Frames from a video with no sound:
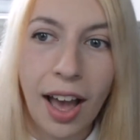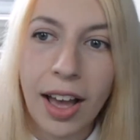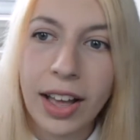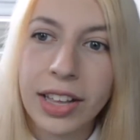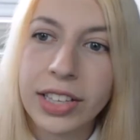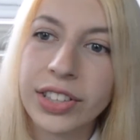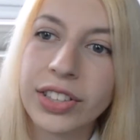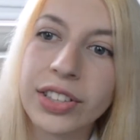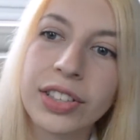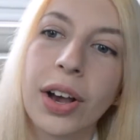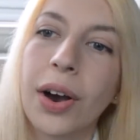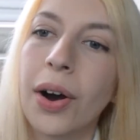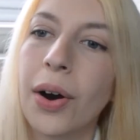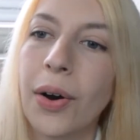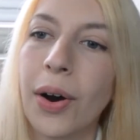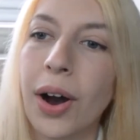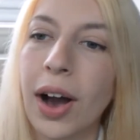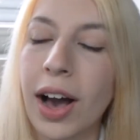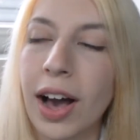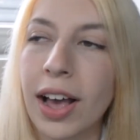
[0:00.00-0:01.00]

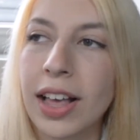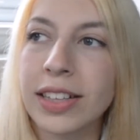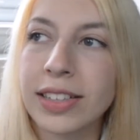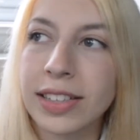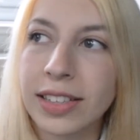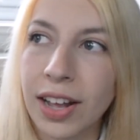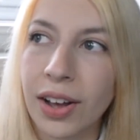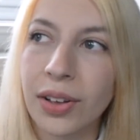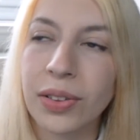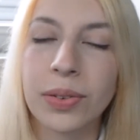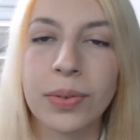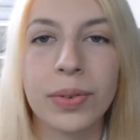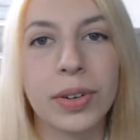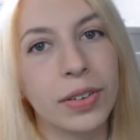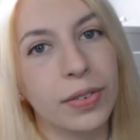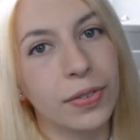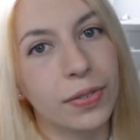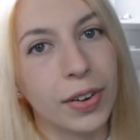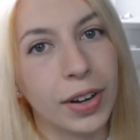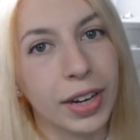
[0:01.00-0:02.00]
So it sounds really
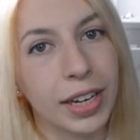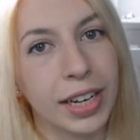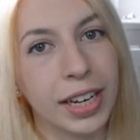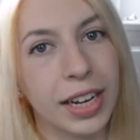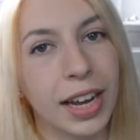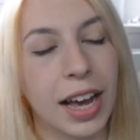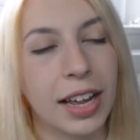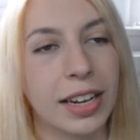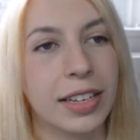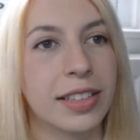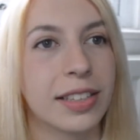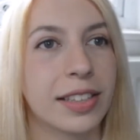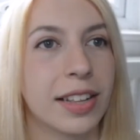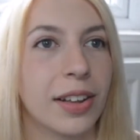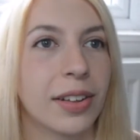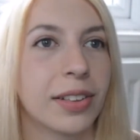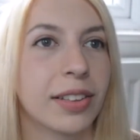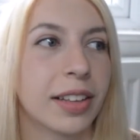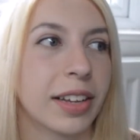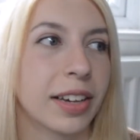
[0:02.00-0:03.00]
funny, and it
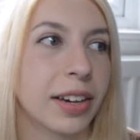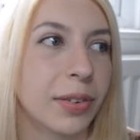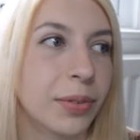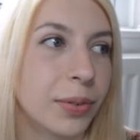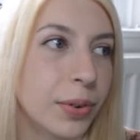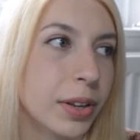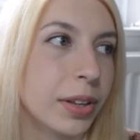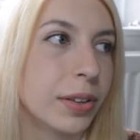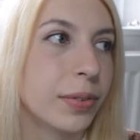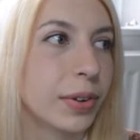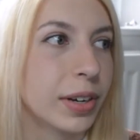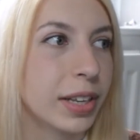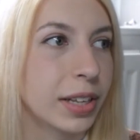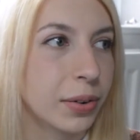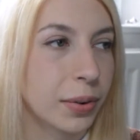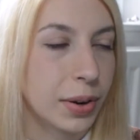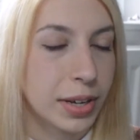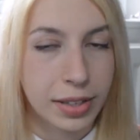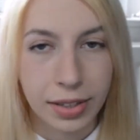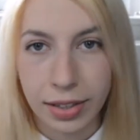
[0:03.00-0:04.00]
sounds like a really
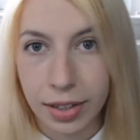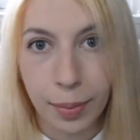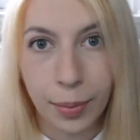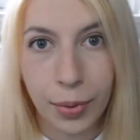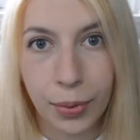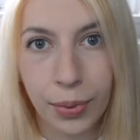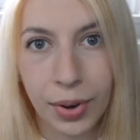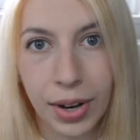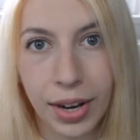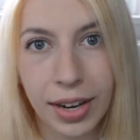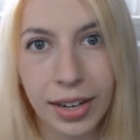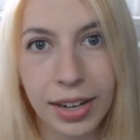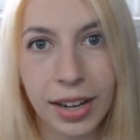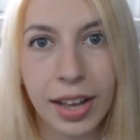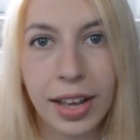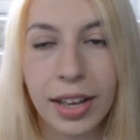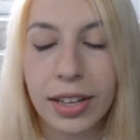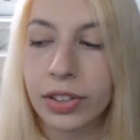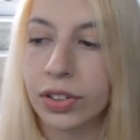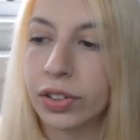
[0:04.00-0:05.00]
great summer read,
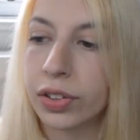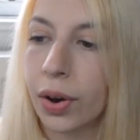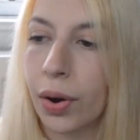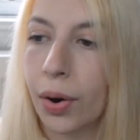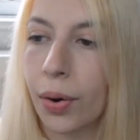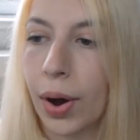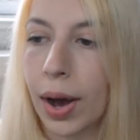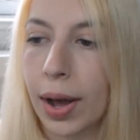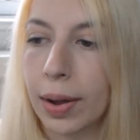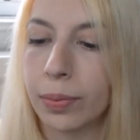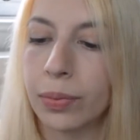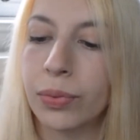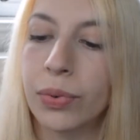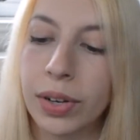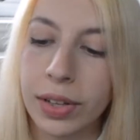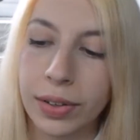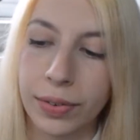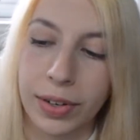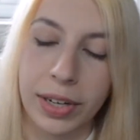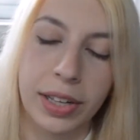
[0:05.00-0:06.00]
so I'm
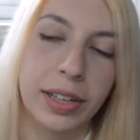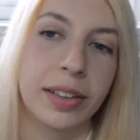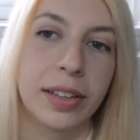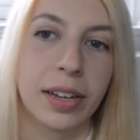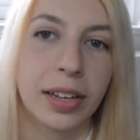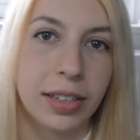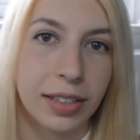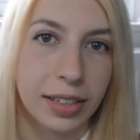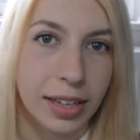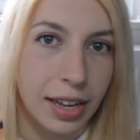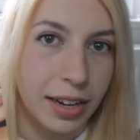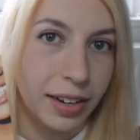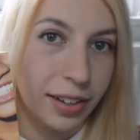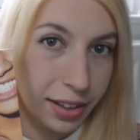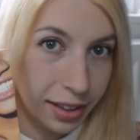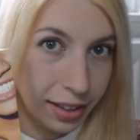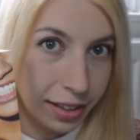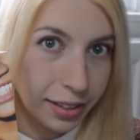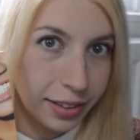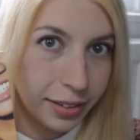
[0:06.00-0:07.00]
really excited to get into
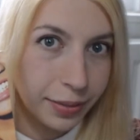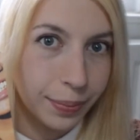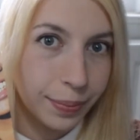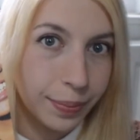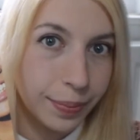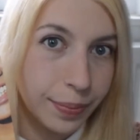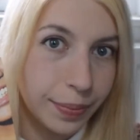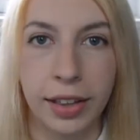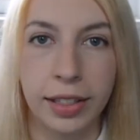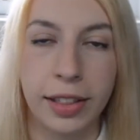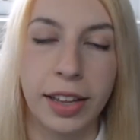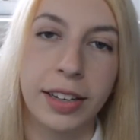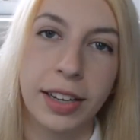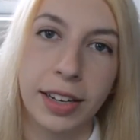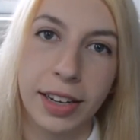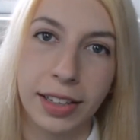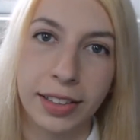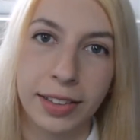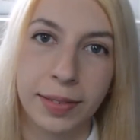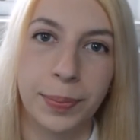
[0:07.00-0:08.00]
this. Then the
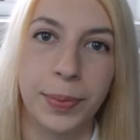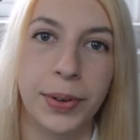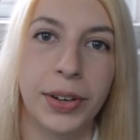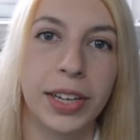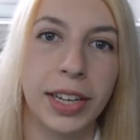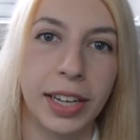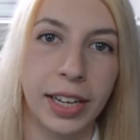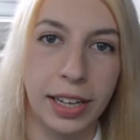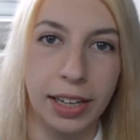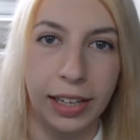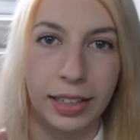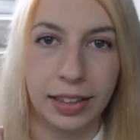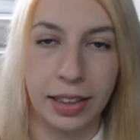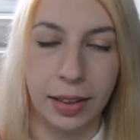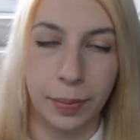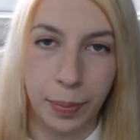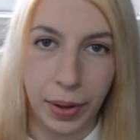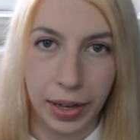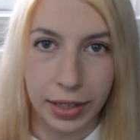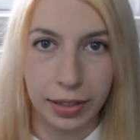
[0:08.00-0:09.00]
next book is The
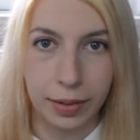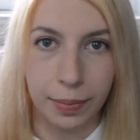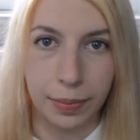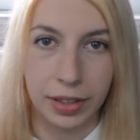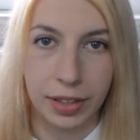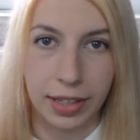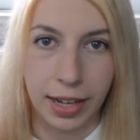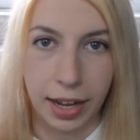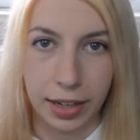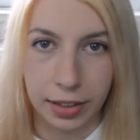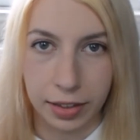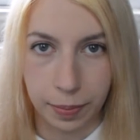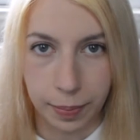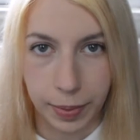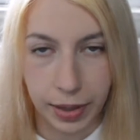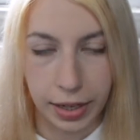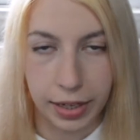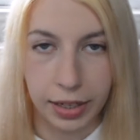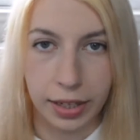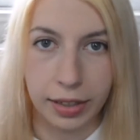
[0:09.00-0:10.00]
Benham Stats
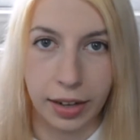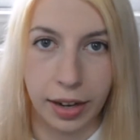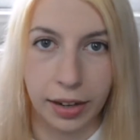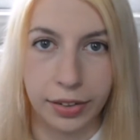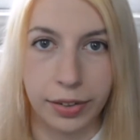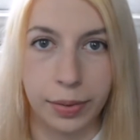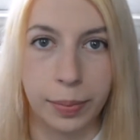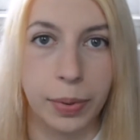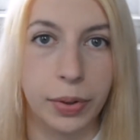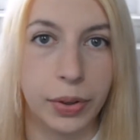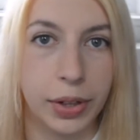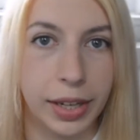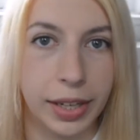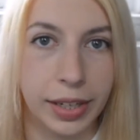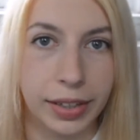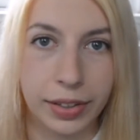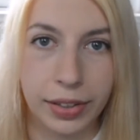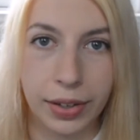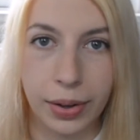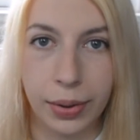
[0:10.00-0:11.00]
by Natasha Pulley.
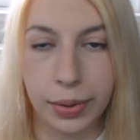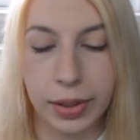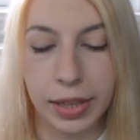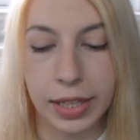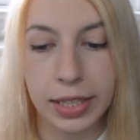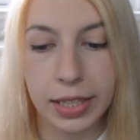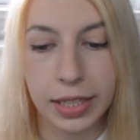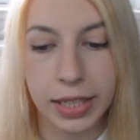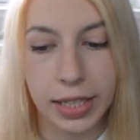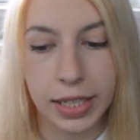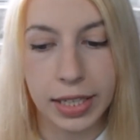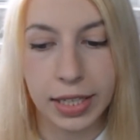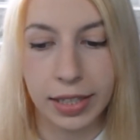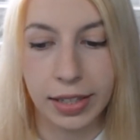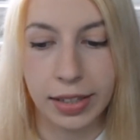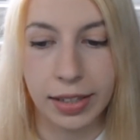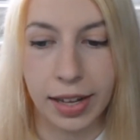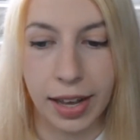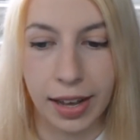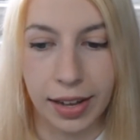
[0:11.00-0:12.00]
So this is
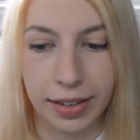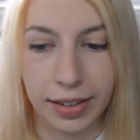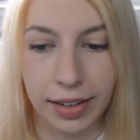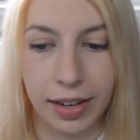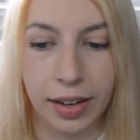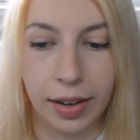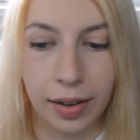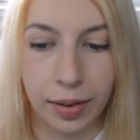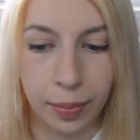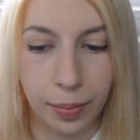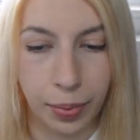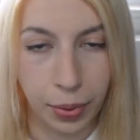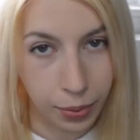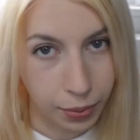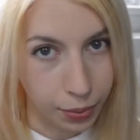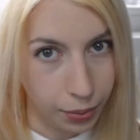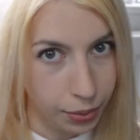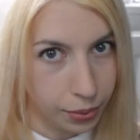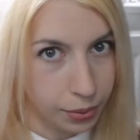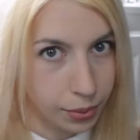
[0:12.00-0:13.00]
set in
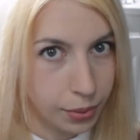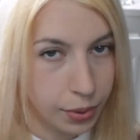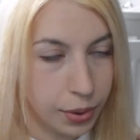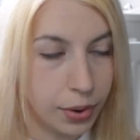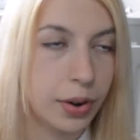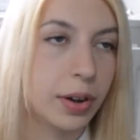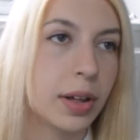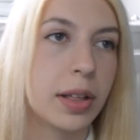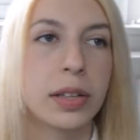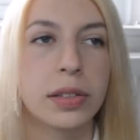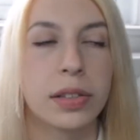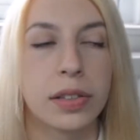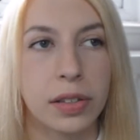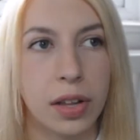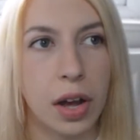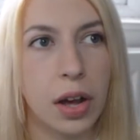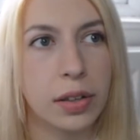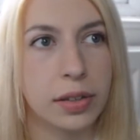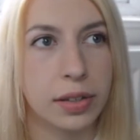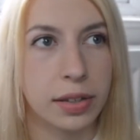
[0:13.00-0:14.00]
Peru, or it
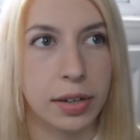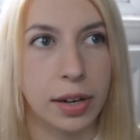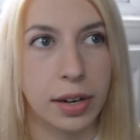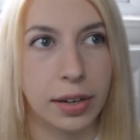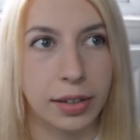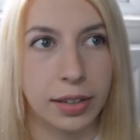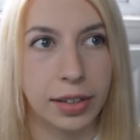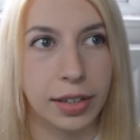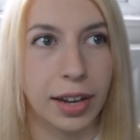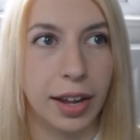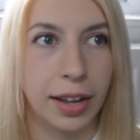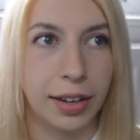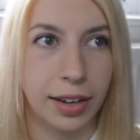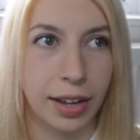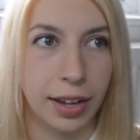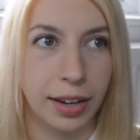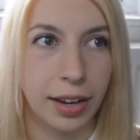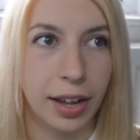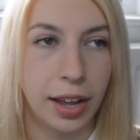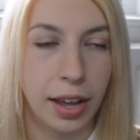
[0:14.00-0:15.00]
starts in London and
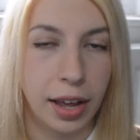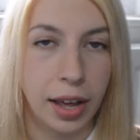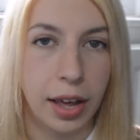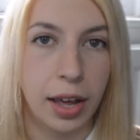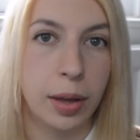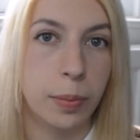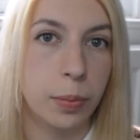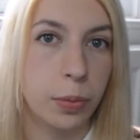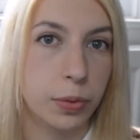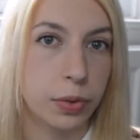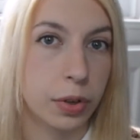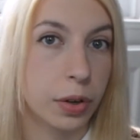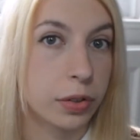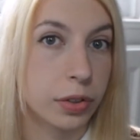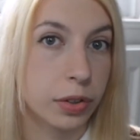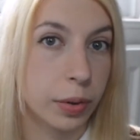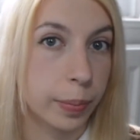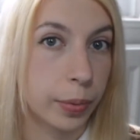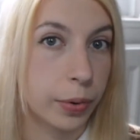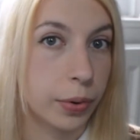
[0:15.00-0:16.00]
then it moves on
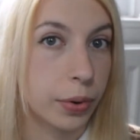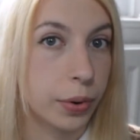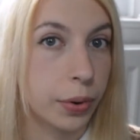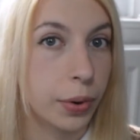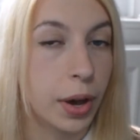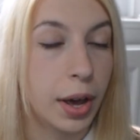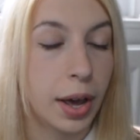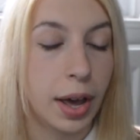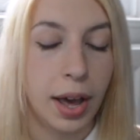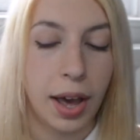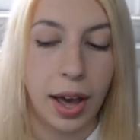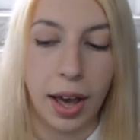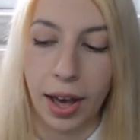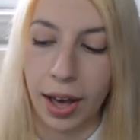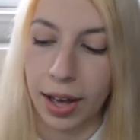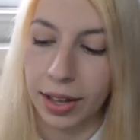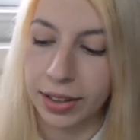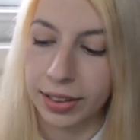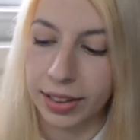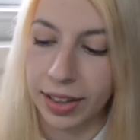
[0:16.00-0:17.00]
to Peru.
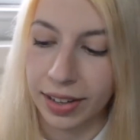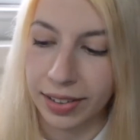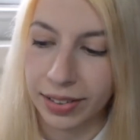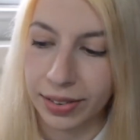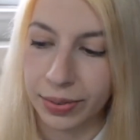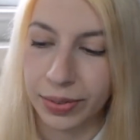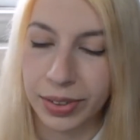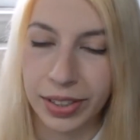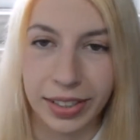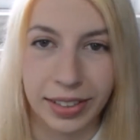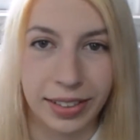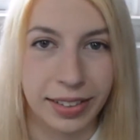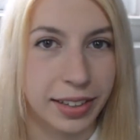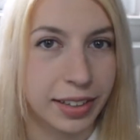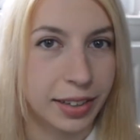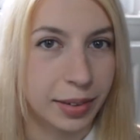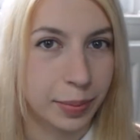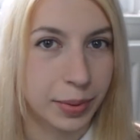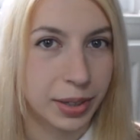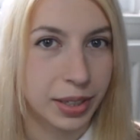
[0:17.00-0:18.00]
And that's really
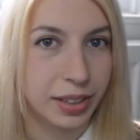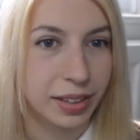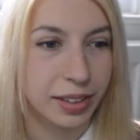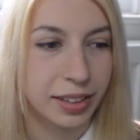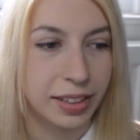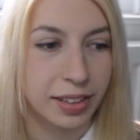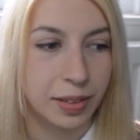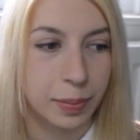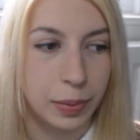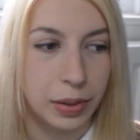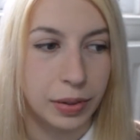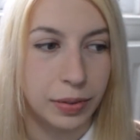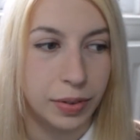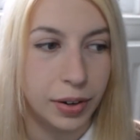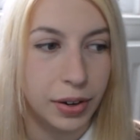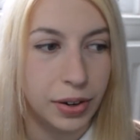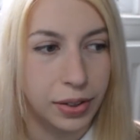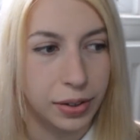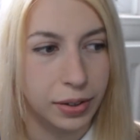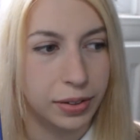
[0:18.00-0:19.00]
exciting because it's been a
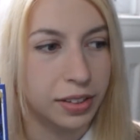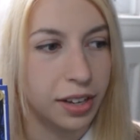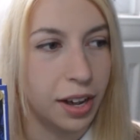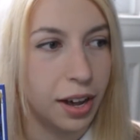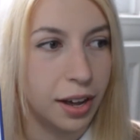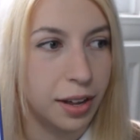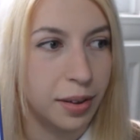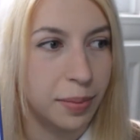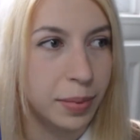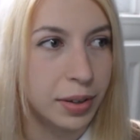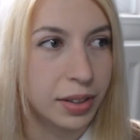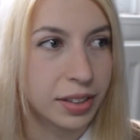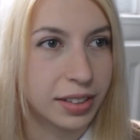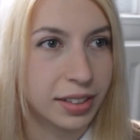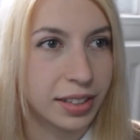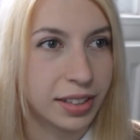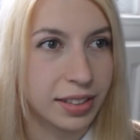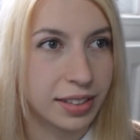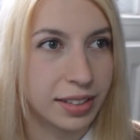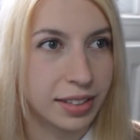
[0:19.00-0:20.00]
very long time
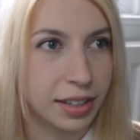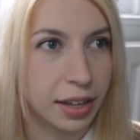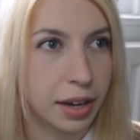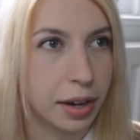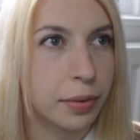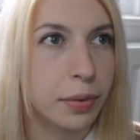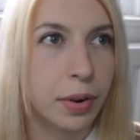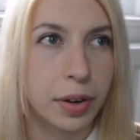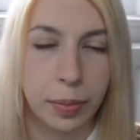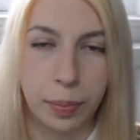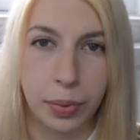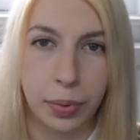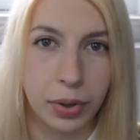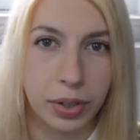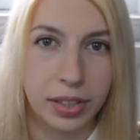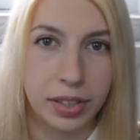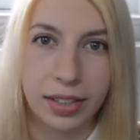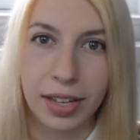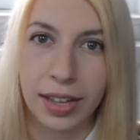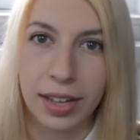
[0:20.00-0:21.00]
since I read a book
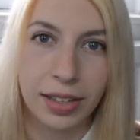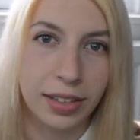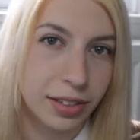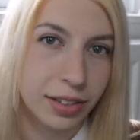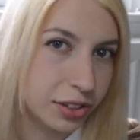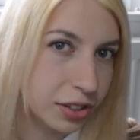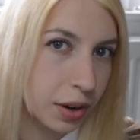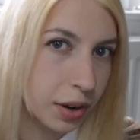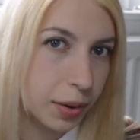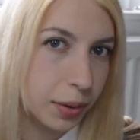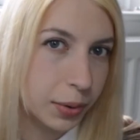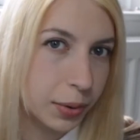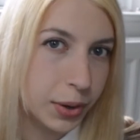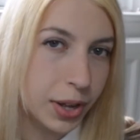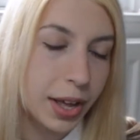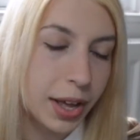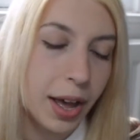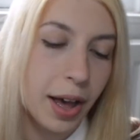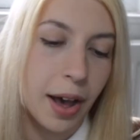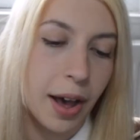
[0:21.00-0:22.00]
set in the jungle.
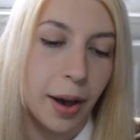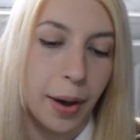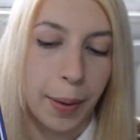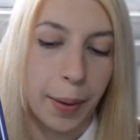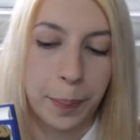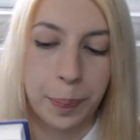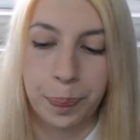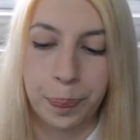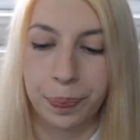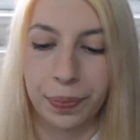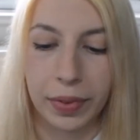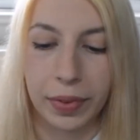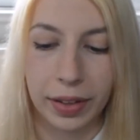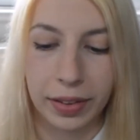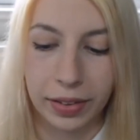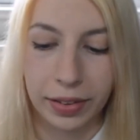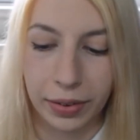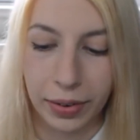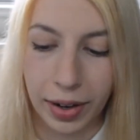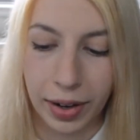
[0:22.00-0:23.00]

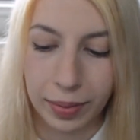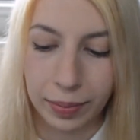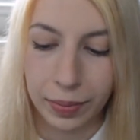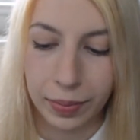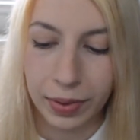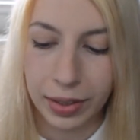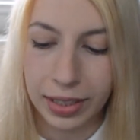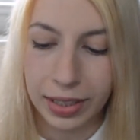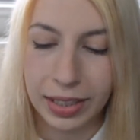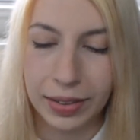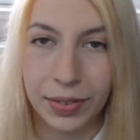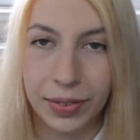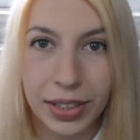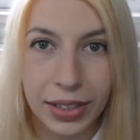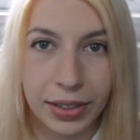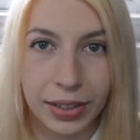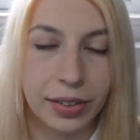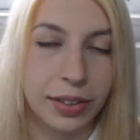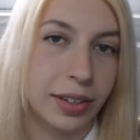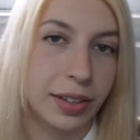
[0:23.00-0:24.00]
So I'm really
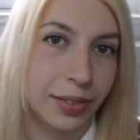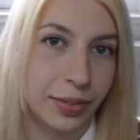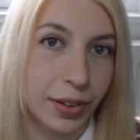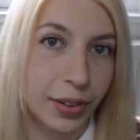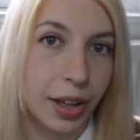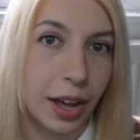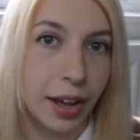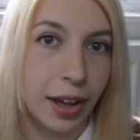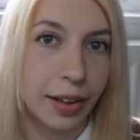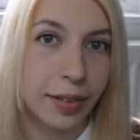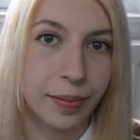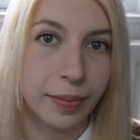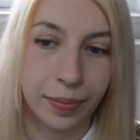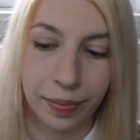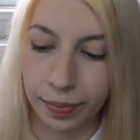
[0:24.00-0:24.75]
excited for that.